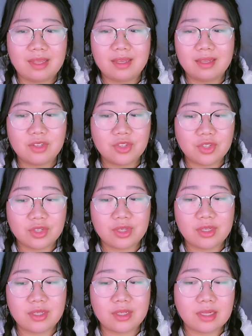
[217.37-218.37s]
Like, it
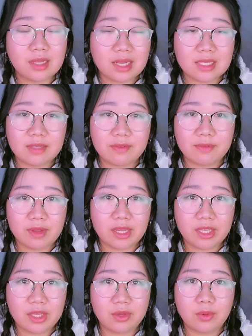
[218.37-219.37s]
shouldn't
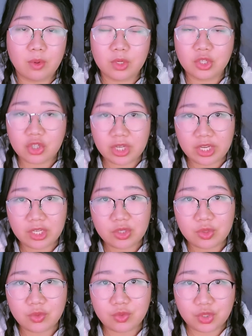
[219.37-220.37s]
classify you or
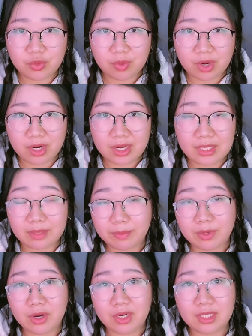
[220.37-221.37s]
change who you are
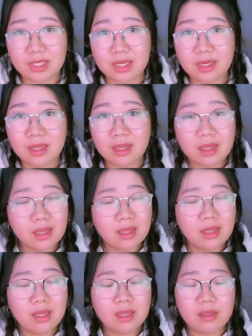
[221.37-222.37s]
as a person.
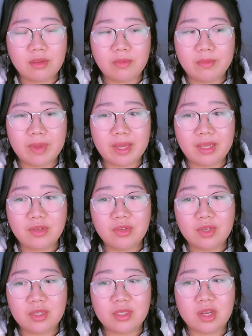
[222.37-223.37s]
You
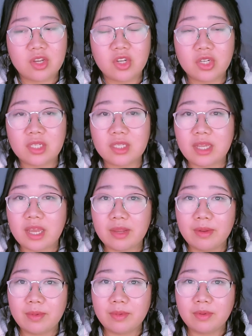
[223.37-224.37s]
might just
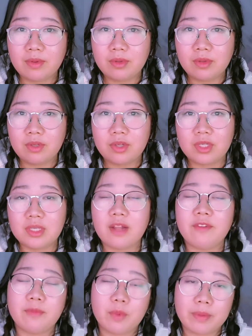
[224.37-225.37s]
understand
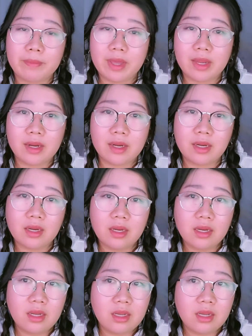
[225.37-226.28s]
yourself more better